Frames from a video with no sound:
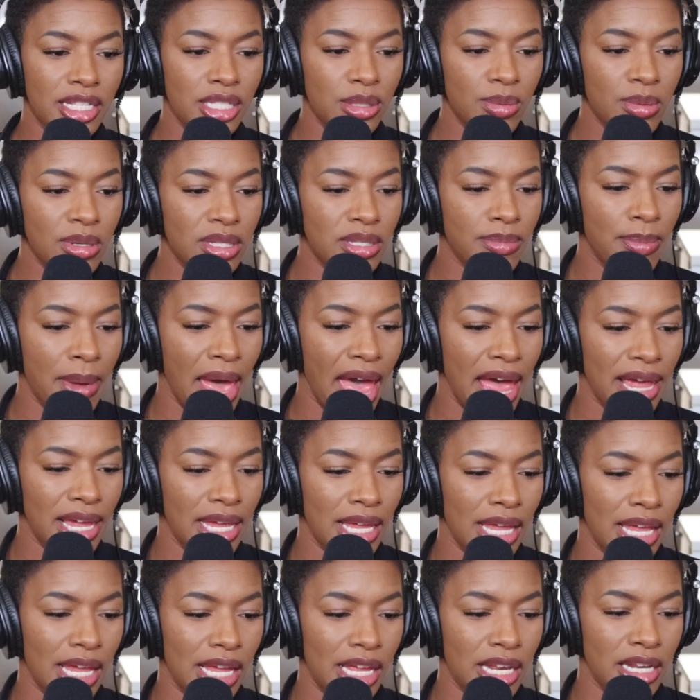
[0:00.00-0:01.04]
this was
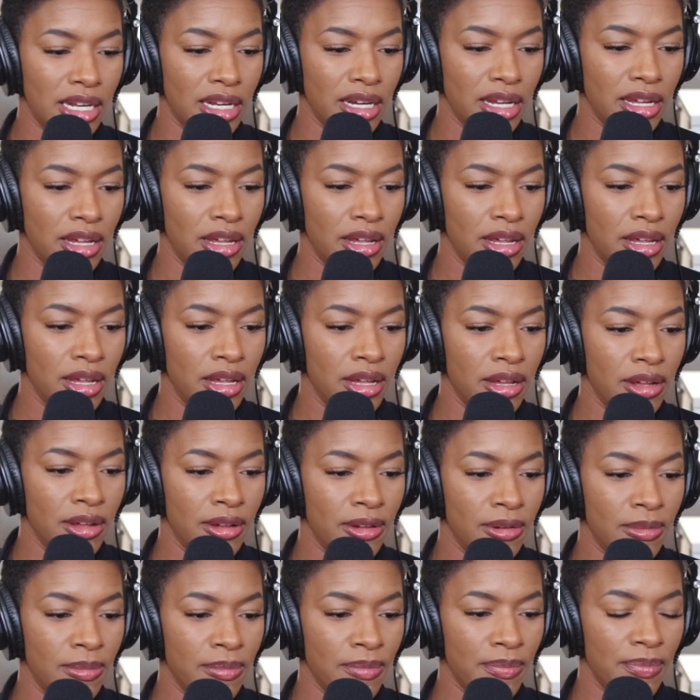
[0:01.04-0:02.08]
back in
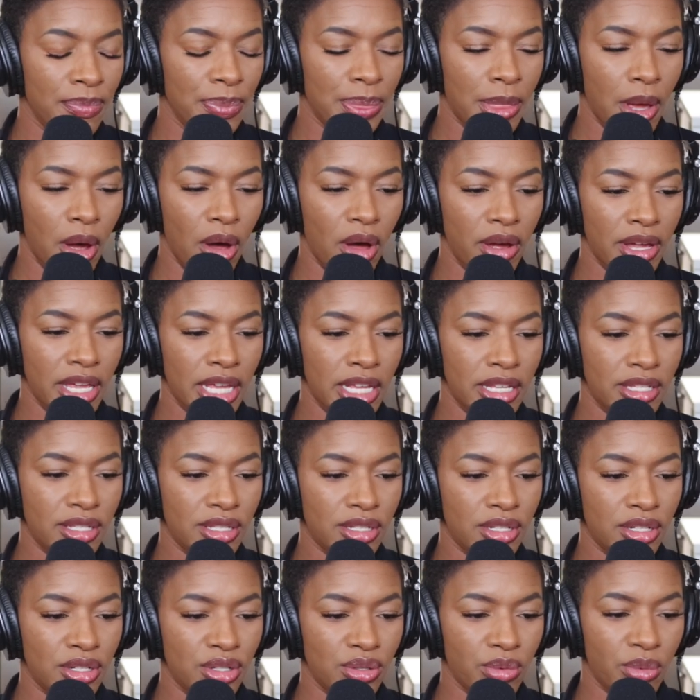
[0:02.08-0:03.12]

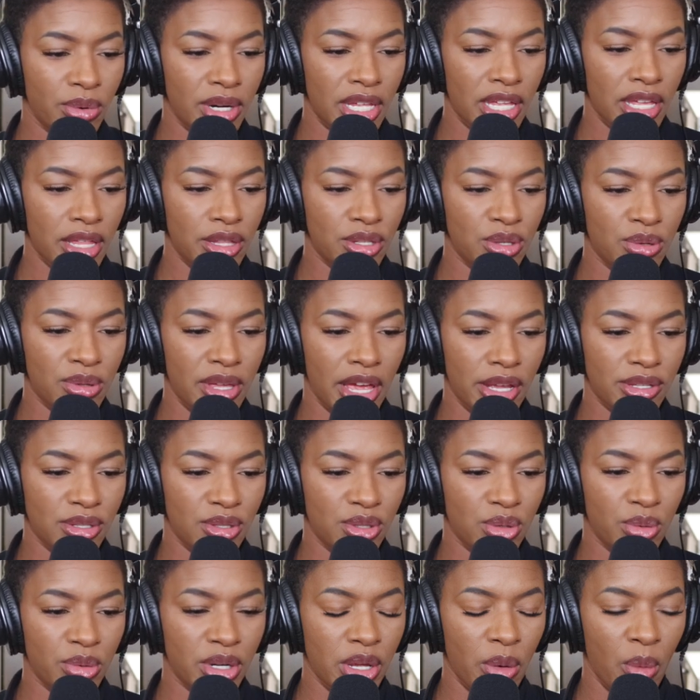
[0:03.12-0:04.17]
August 20th,
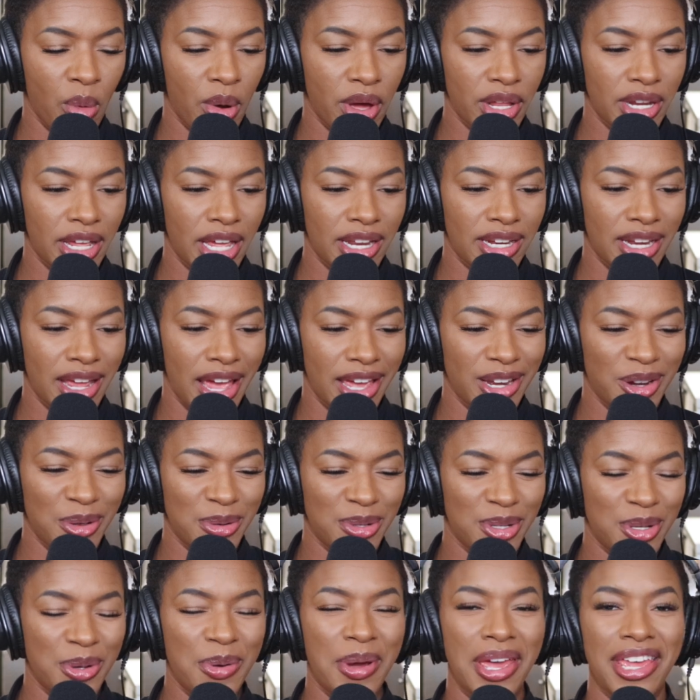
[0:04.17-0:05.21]
2021 at
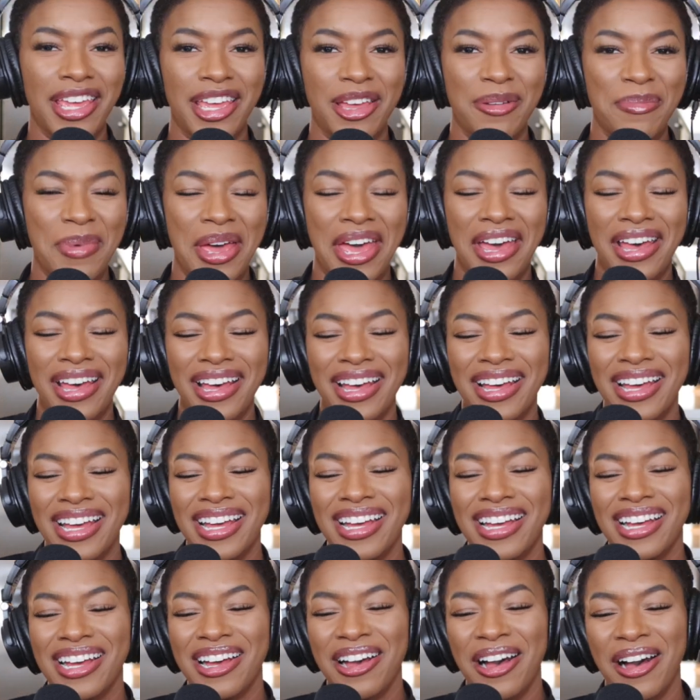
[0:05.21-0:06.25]
9:02
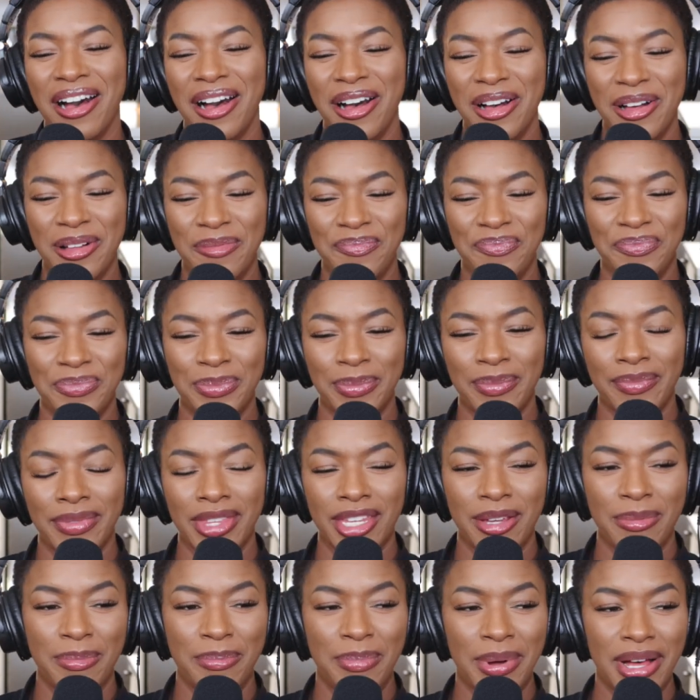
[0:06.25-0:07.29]
a.m.
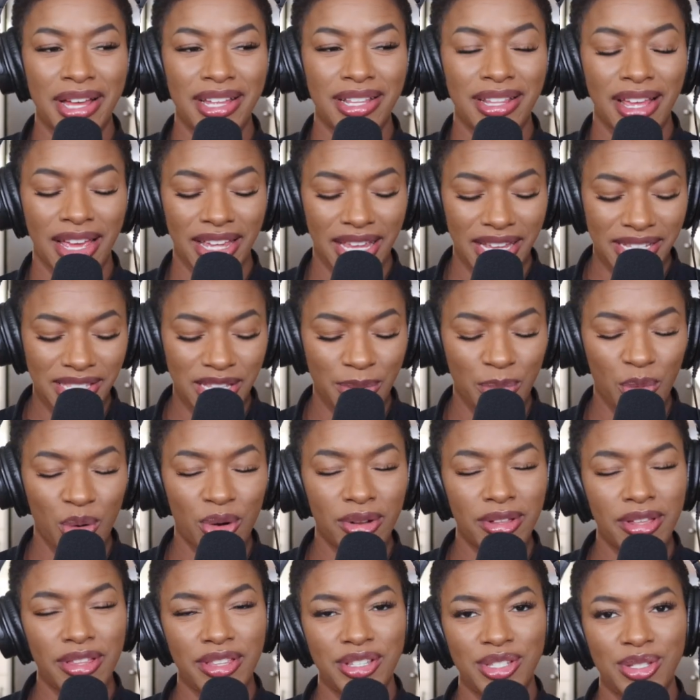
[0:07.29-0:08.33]
But I guess the
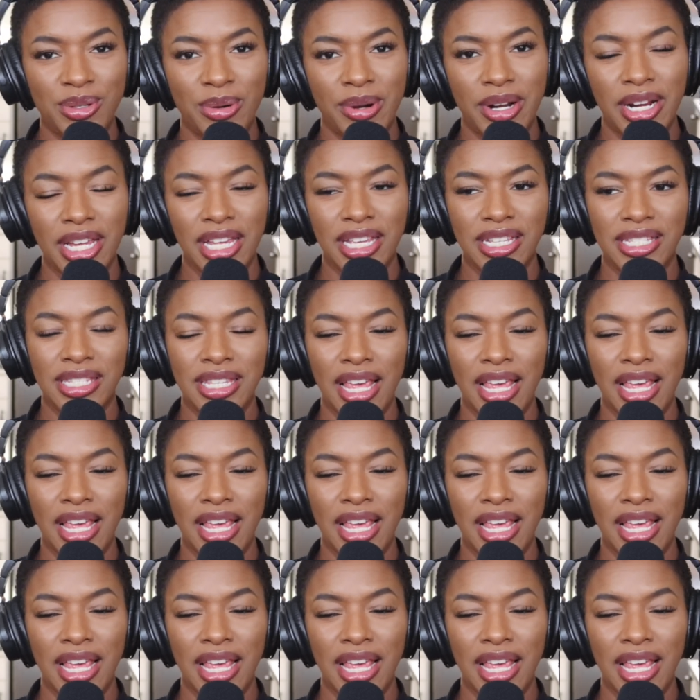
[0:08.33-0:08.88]
moral of the story